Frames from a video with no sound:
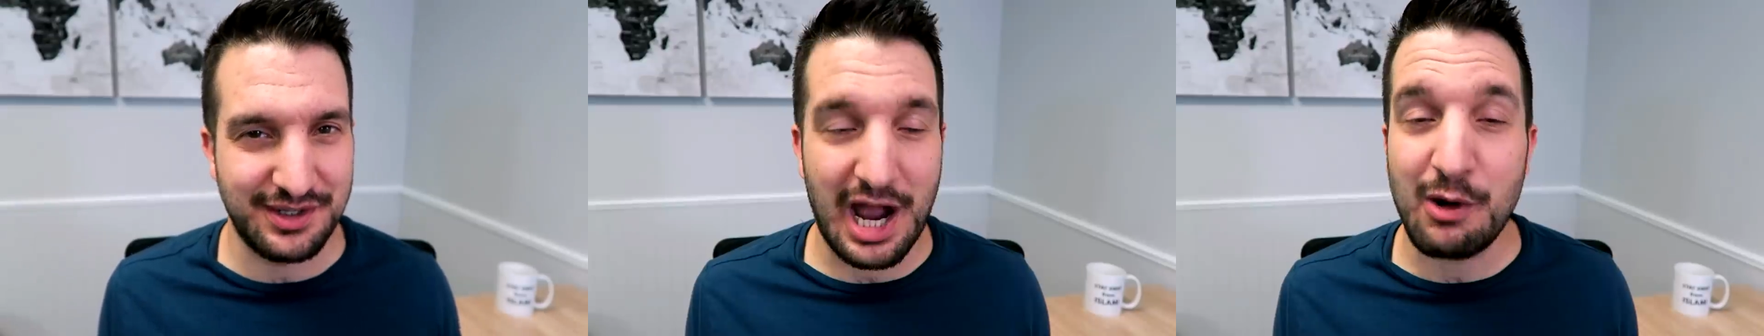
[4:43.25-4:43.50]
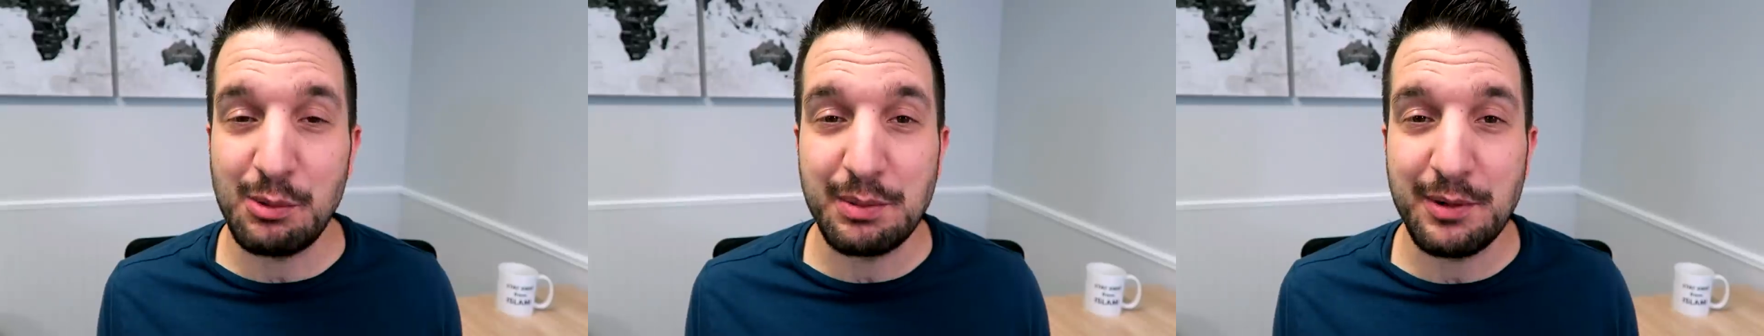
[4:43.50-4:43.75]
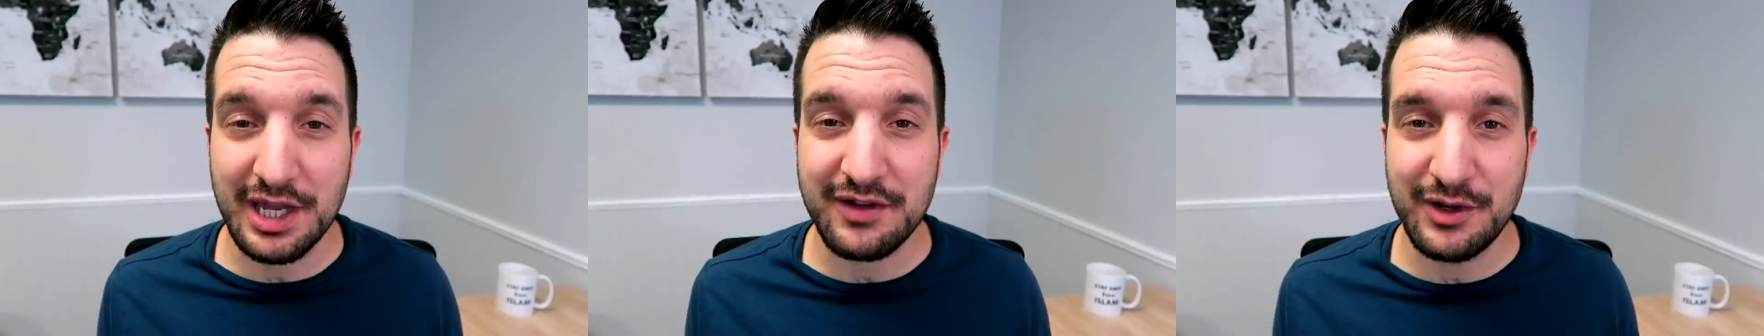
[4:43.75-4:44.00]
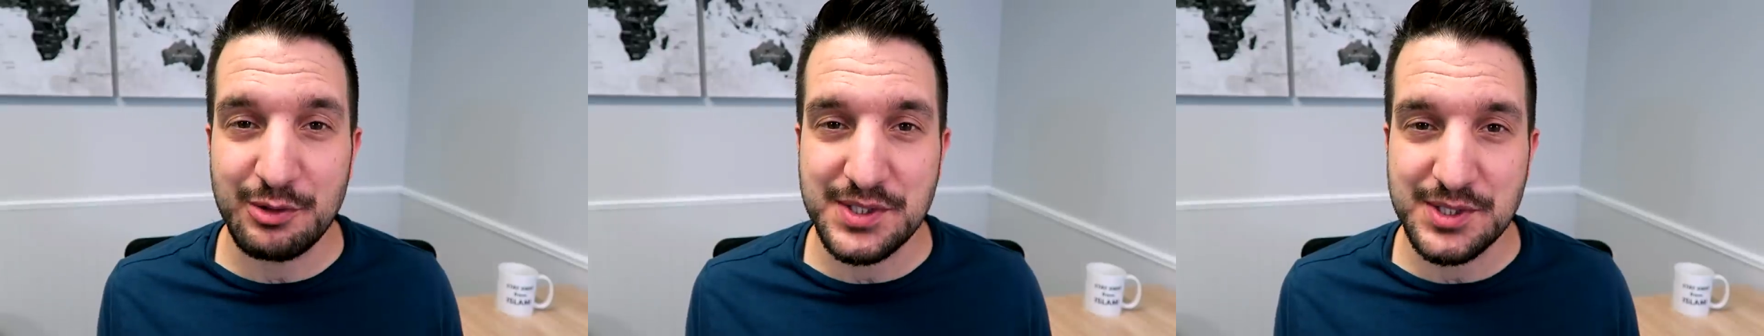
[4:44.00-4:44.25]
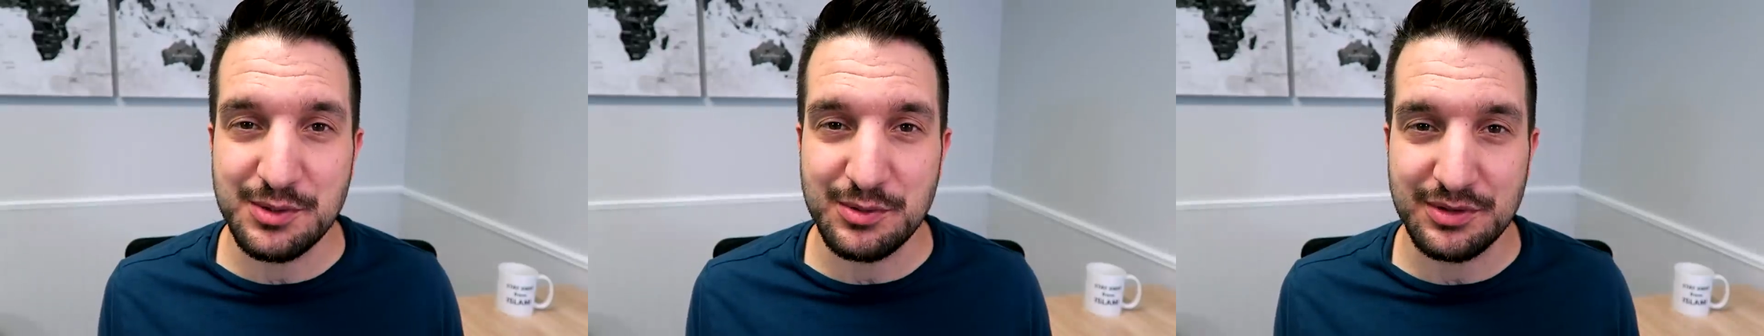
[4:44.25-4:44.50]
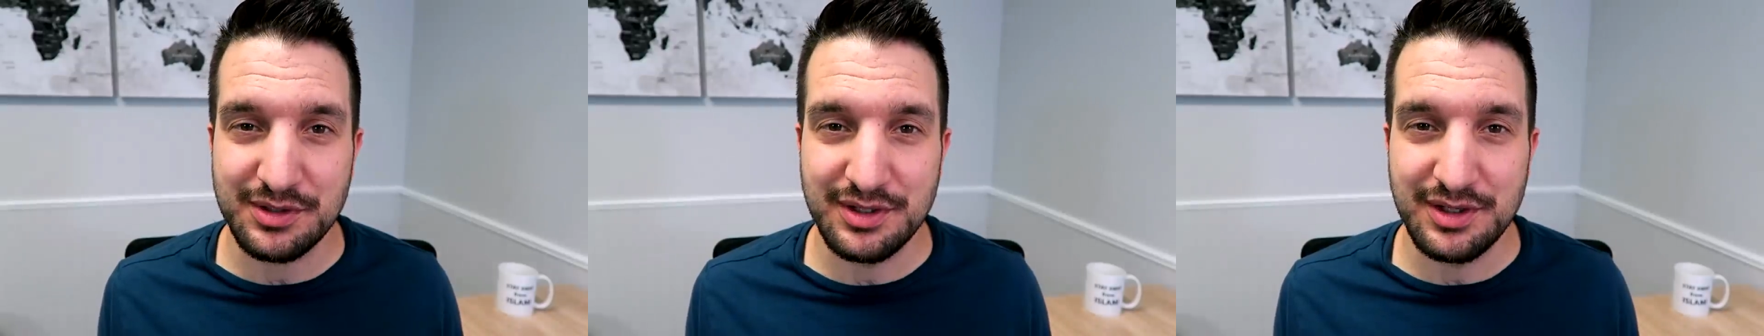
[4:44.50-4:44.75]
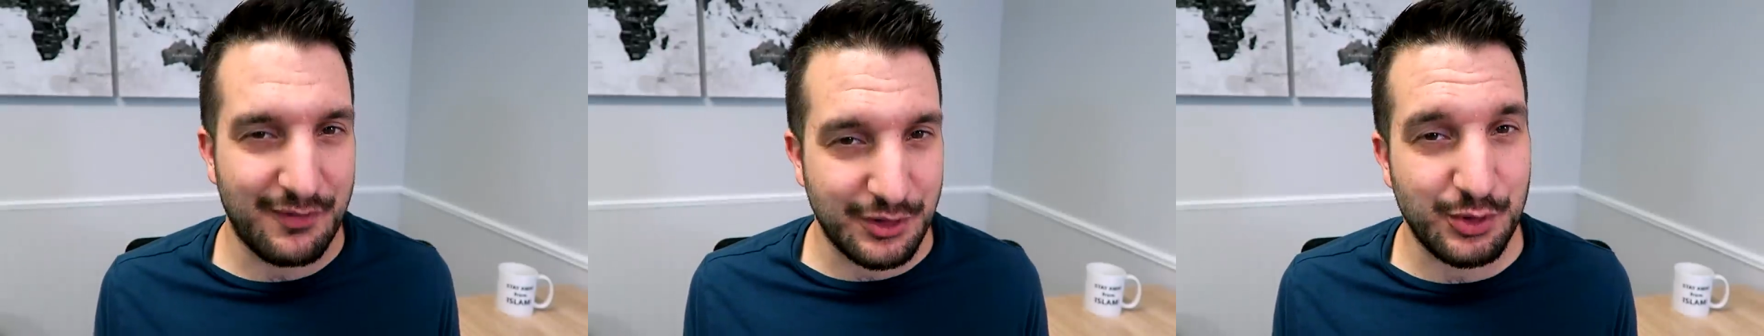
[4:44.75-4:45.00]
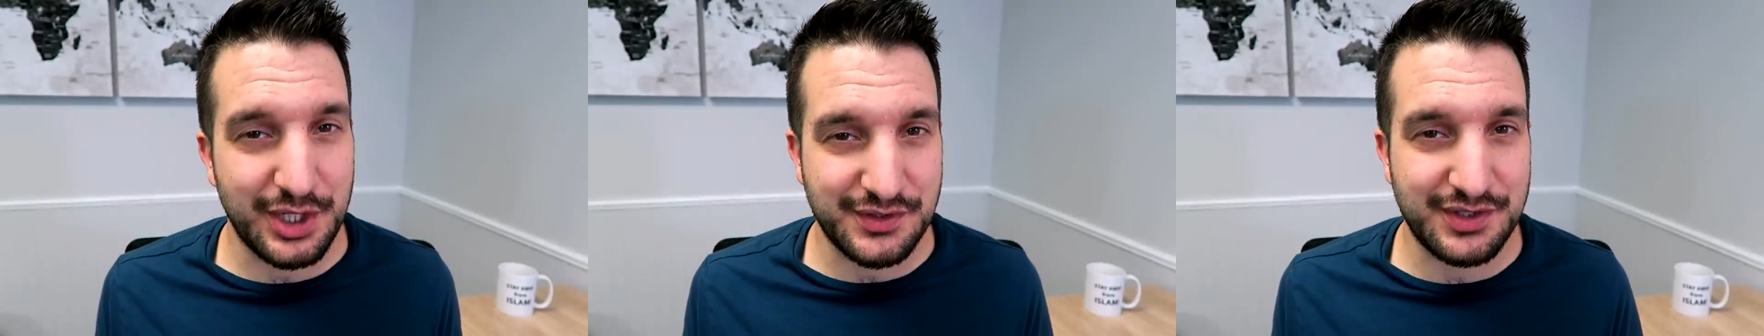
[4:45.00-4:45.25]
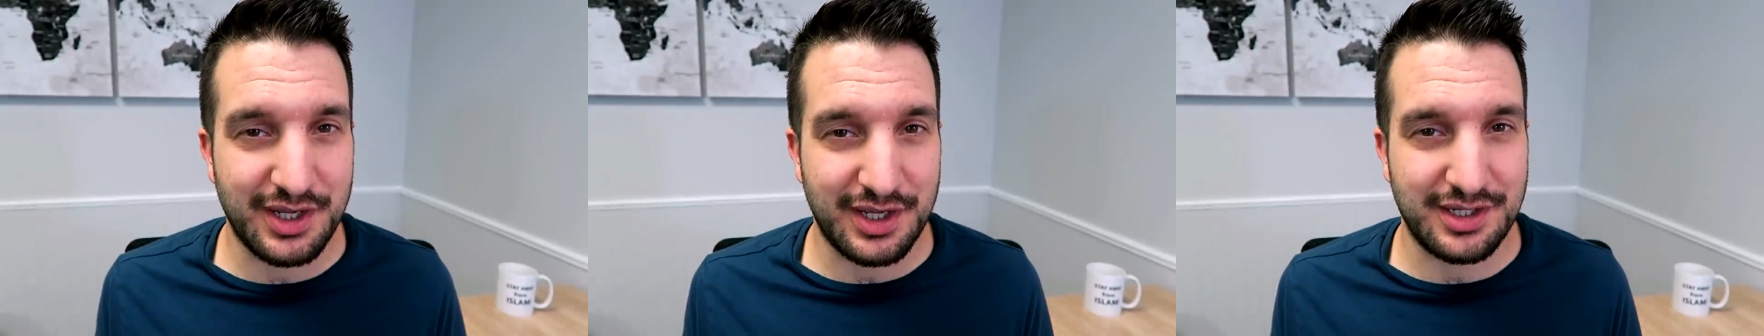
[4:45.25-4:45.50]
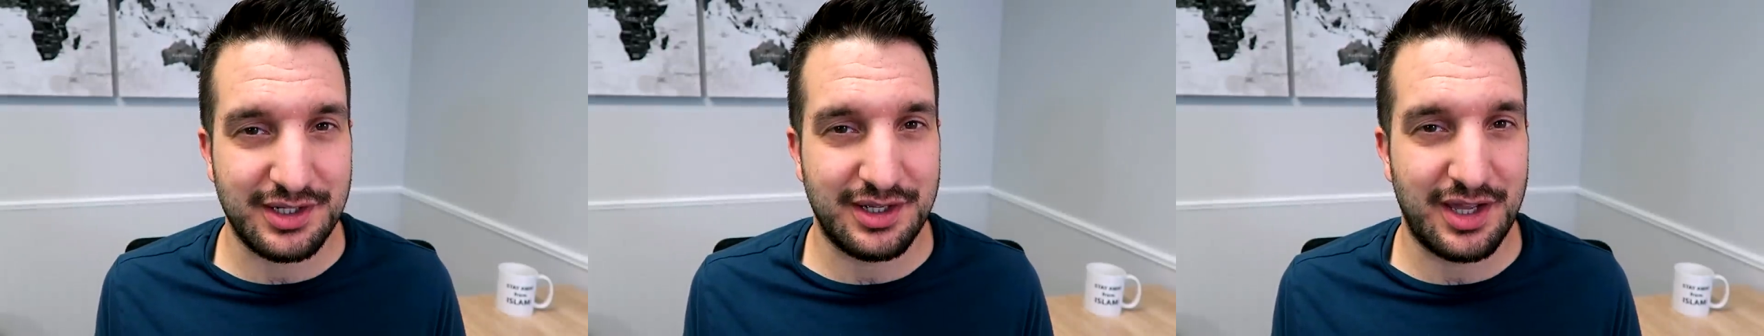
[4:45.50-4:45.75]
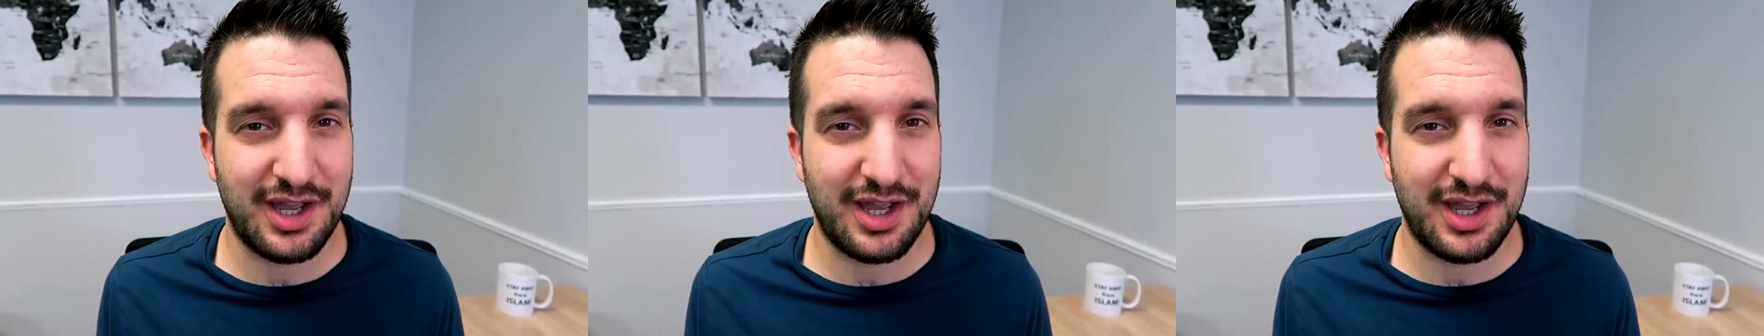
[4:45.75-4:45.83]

I will be back very soon. Have a great day,